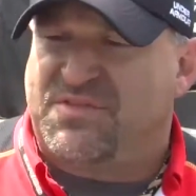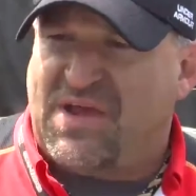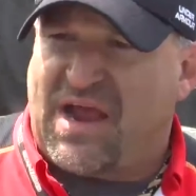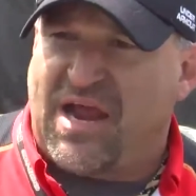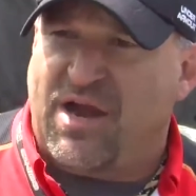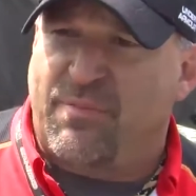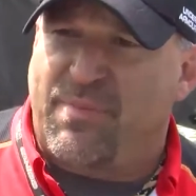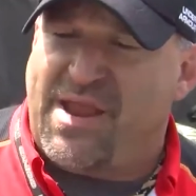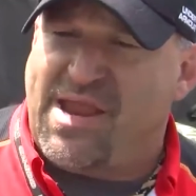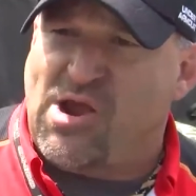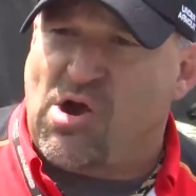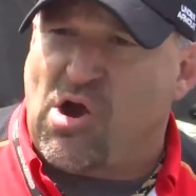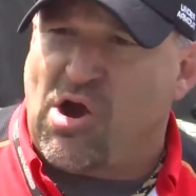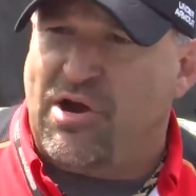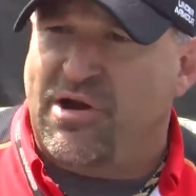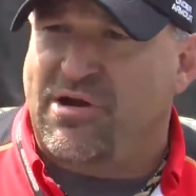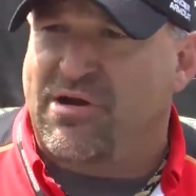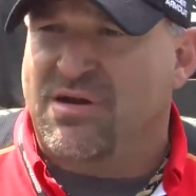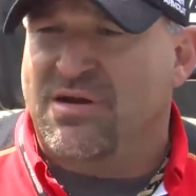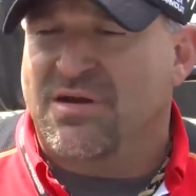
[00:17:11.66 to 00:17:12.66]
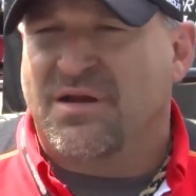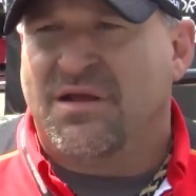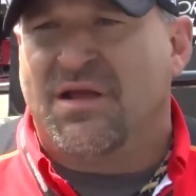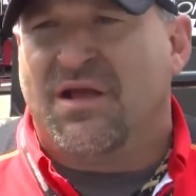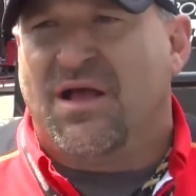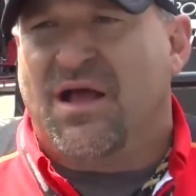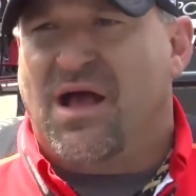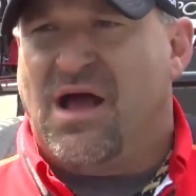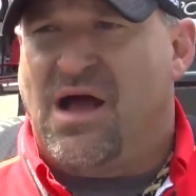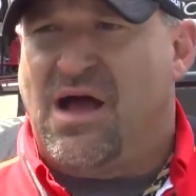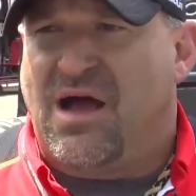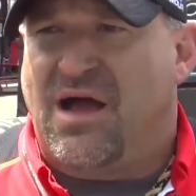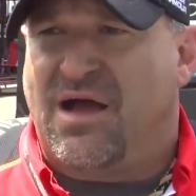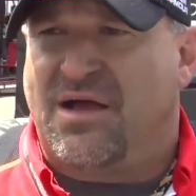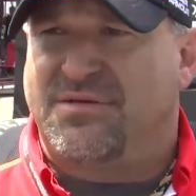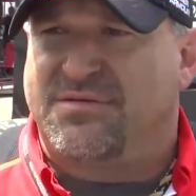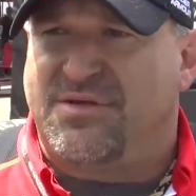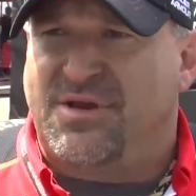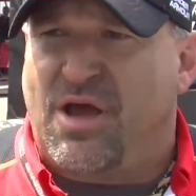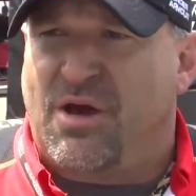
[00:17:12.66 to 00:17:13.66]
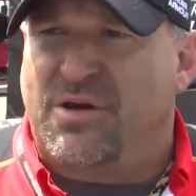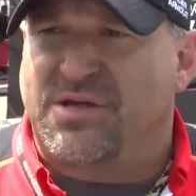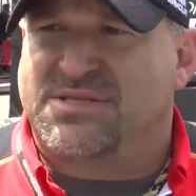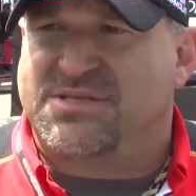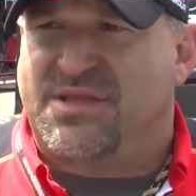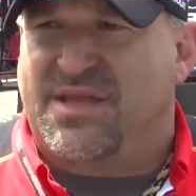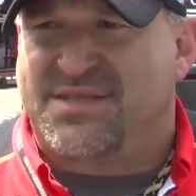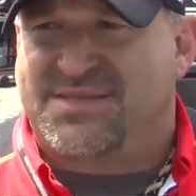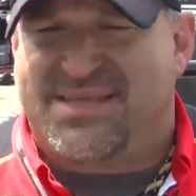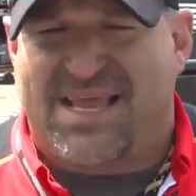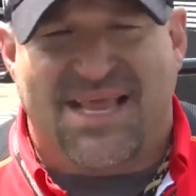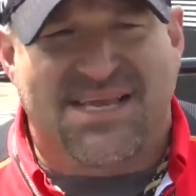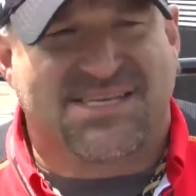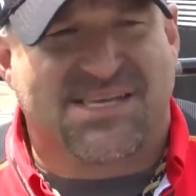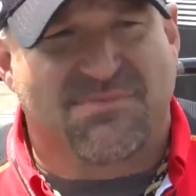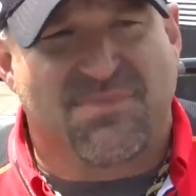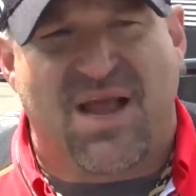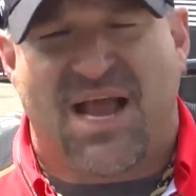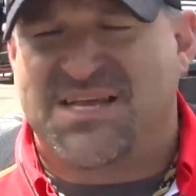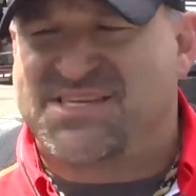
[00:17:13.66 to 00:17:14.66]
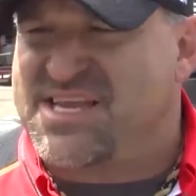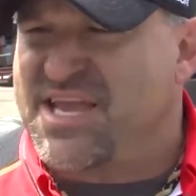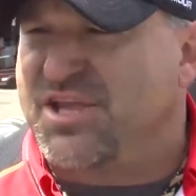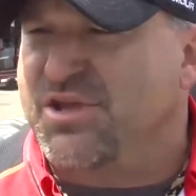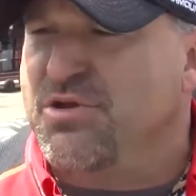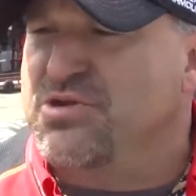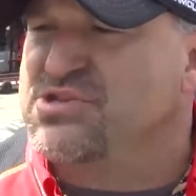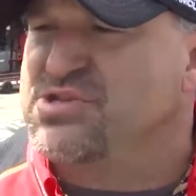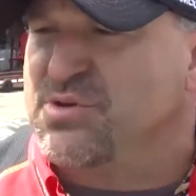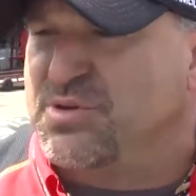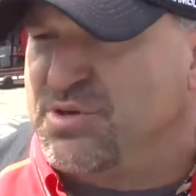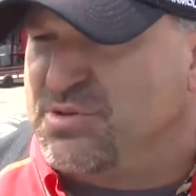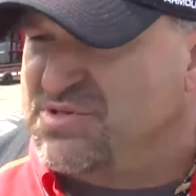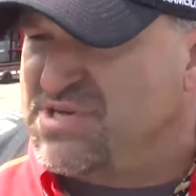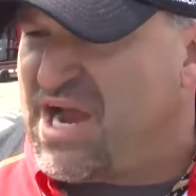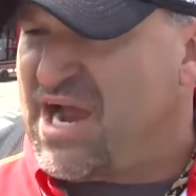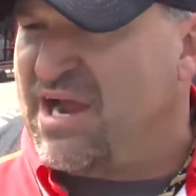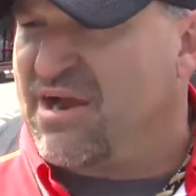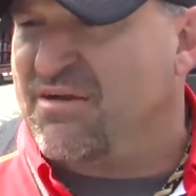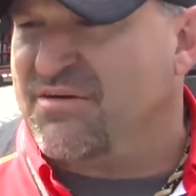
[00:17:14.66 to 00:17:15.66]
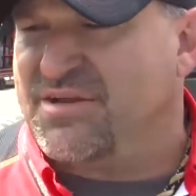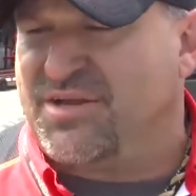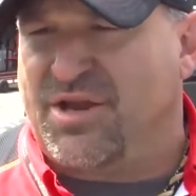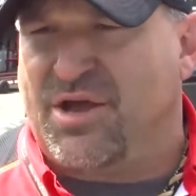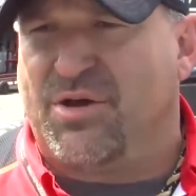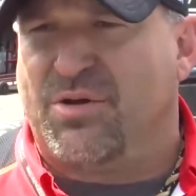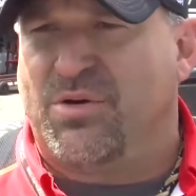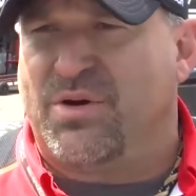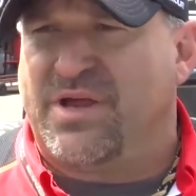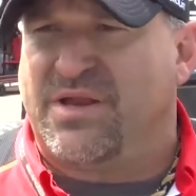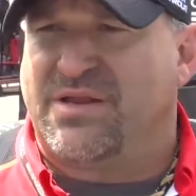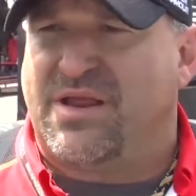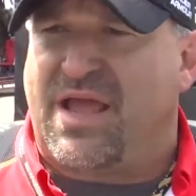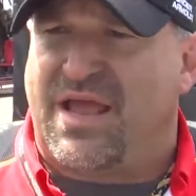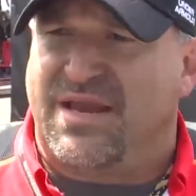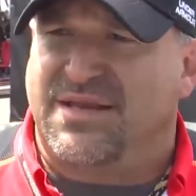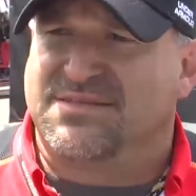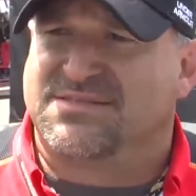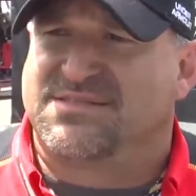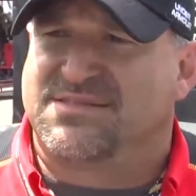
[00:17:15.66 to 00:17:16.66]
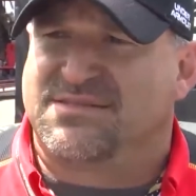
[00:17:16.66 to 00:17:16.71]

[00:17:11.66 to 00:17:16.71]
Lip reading: The tire being harder, it takes some guys to get used to a new tire, you know, and